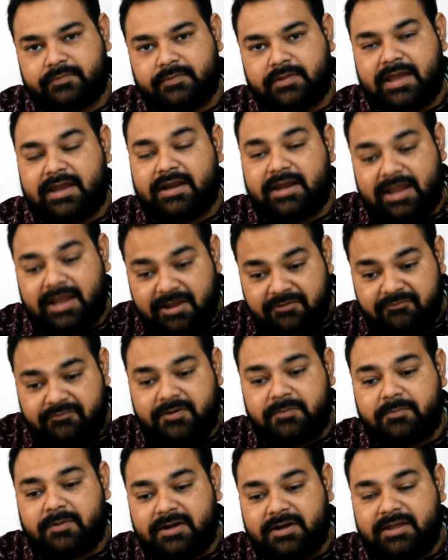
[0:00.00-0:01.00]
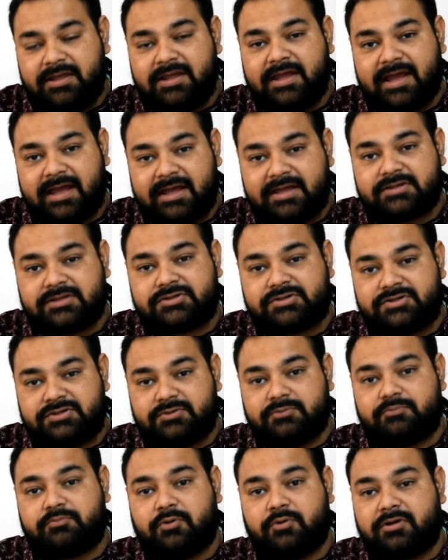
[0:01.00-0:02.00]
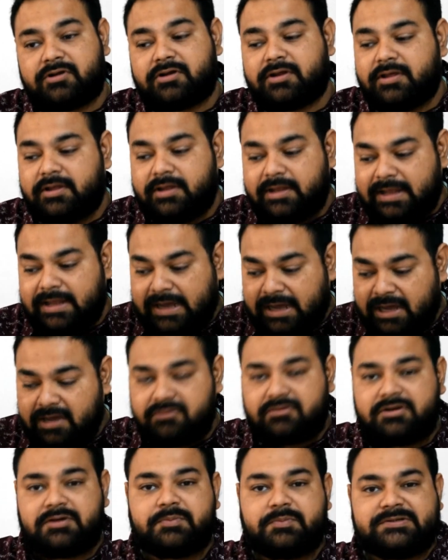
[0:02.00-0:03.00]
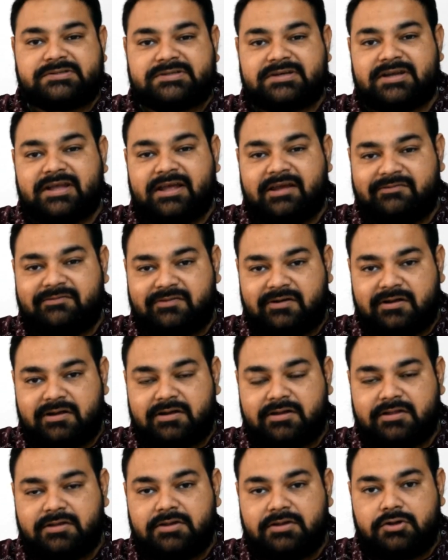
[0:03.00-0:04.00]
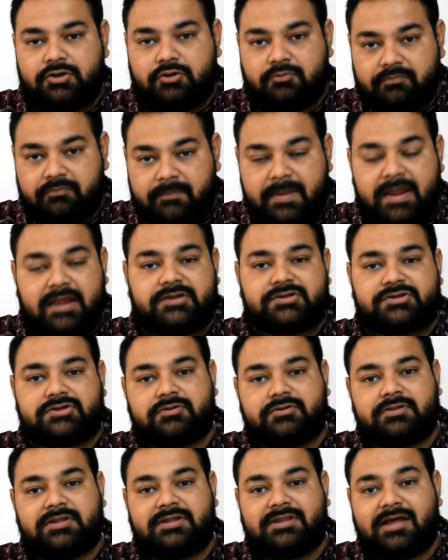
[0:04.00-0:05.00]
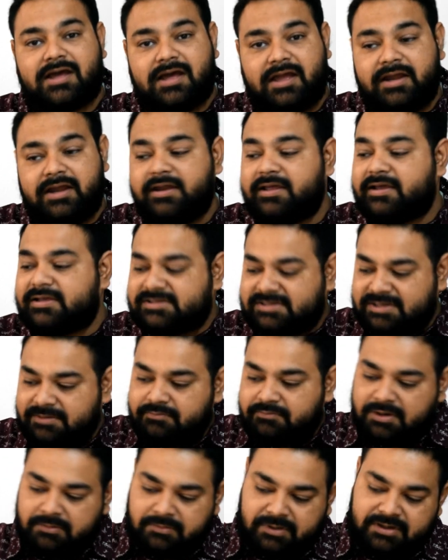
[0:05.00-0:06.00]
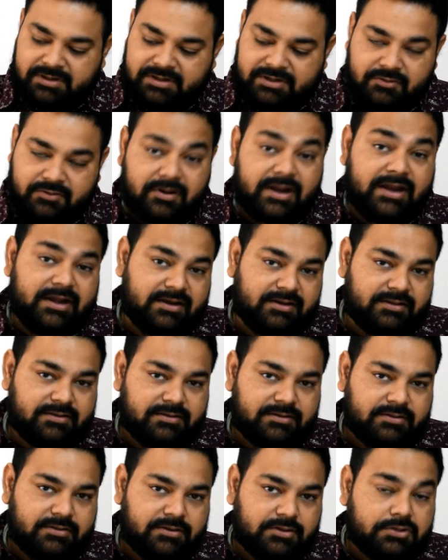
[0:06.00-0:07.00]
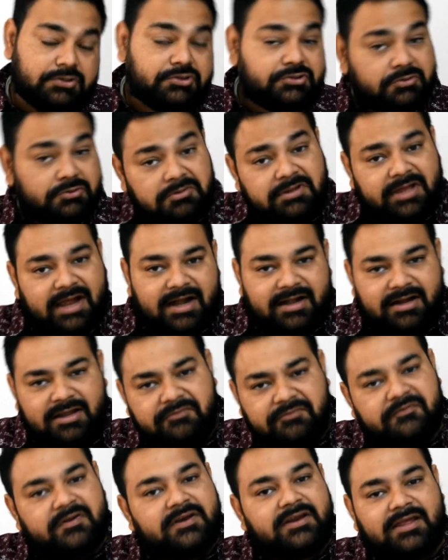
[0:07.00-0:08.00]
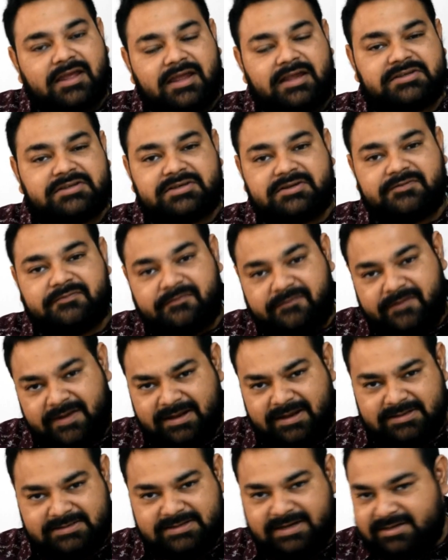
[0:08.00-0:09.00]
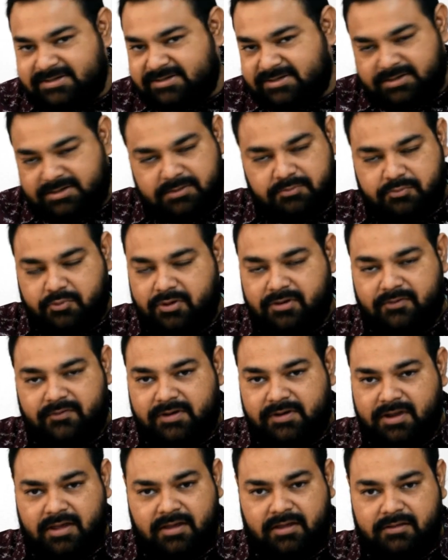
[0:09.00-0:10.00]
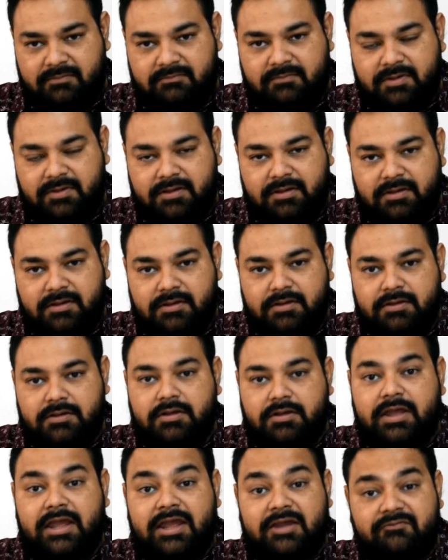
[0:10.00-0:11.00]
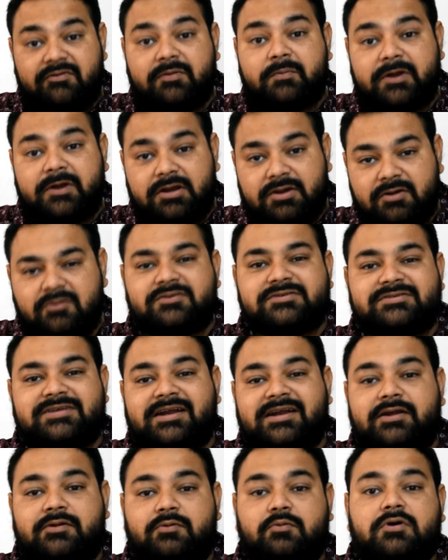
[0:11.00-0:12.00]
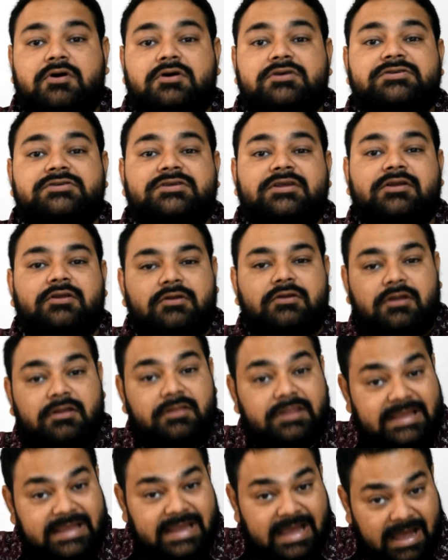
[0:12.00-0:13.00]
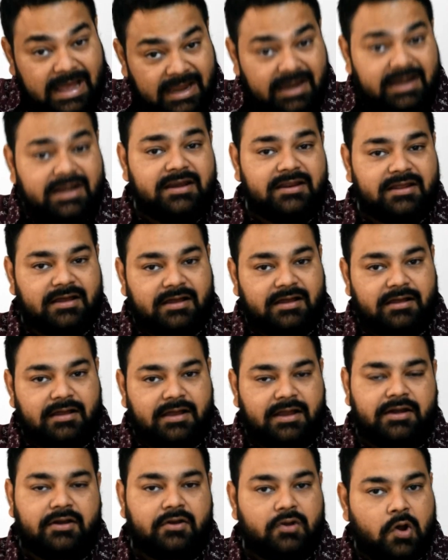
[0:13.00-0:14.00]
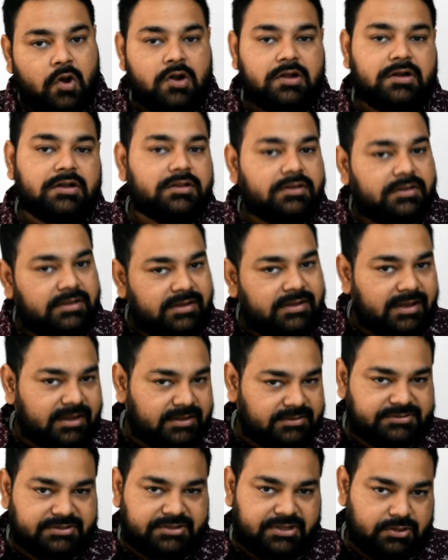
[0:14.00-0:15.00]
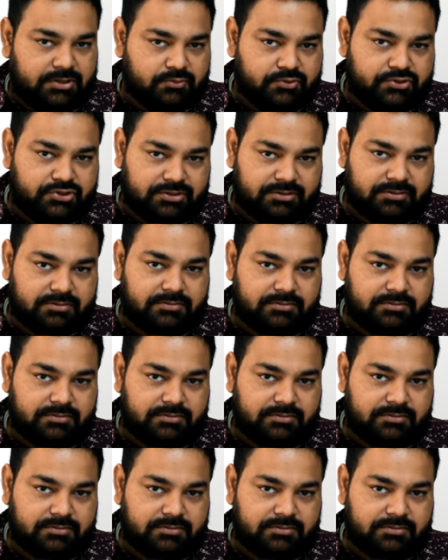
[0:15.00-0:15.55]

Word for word: And everybody has to put one hundred percent effort to make sure that the idea is implemented right. So that if in case it fails at a certain point in time, everybody knows that it was the idea and not the execution.